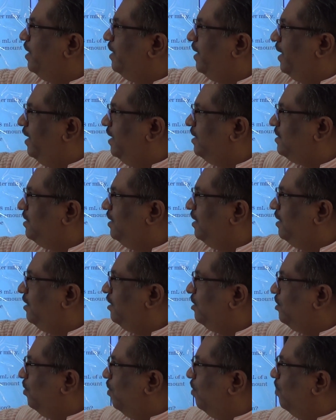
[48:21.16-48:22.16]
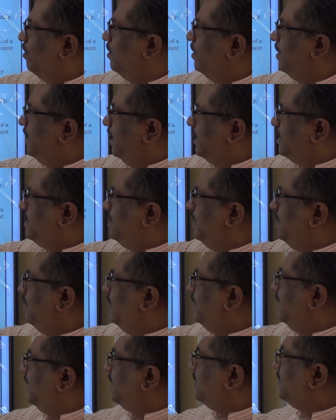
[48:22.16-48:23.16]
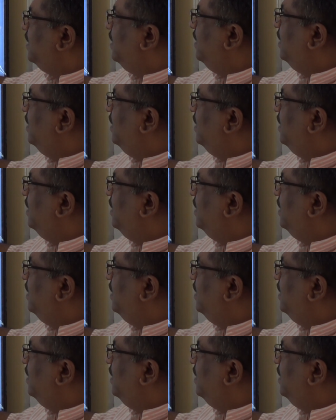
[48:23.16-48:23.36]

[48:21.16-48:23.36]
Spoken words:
NaCl no, HCl yes,